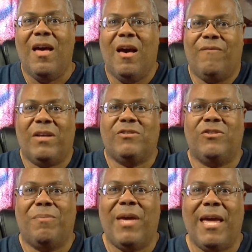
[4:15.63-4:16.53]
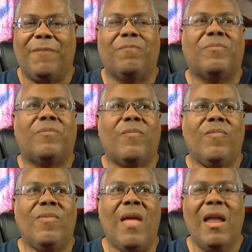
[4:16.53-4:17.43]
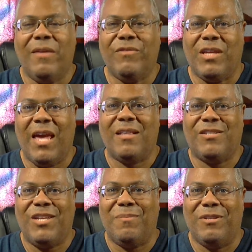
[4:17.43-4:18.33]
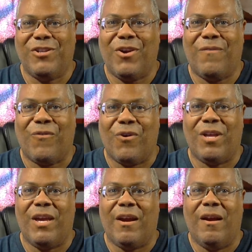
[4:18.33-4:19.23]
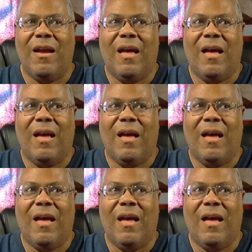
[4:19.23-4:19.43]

of us in Japan. I lived in Kansas City, Missouri for a year.